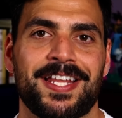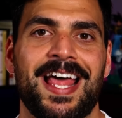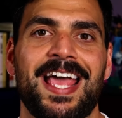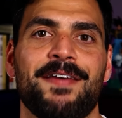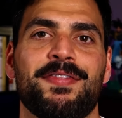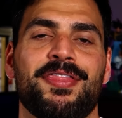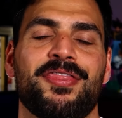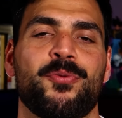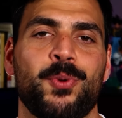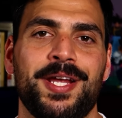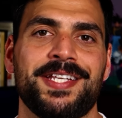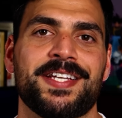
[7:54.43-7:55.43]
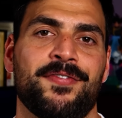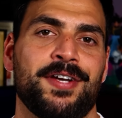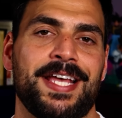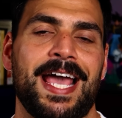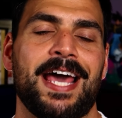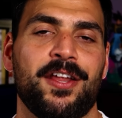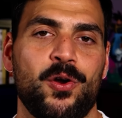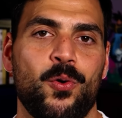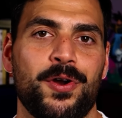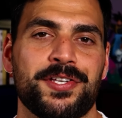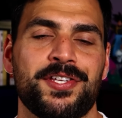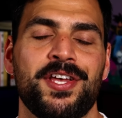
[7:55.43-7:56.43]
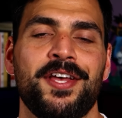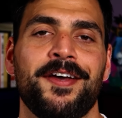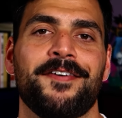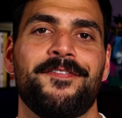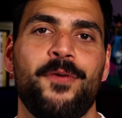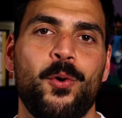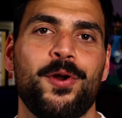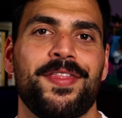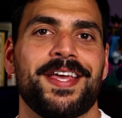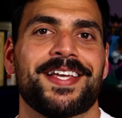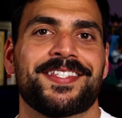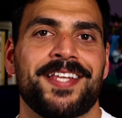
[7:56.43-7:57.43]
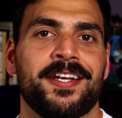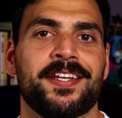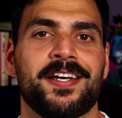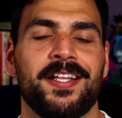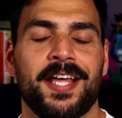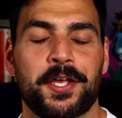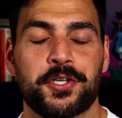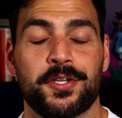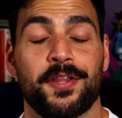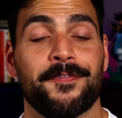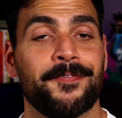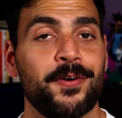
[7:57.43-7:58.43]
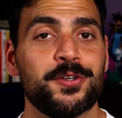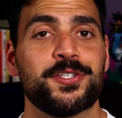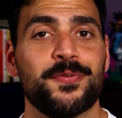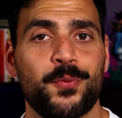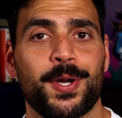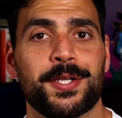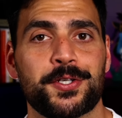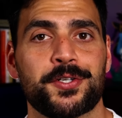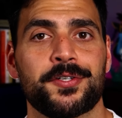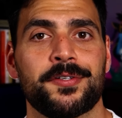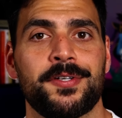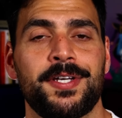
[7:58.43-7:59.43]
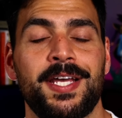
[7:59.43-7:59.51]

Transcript: And I have 3 different categories for the extended collection, the first of which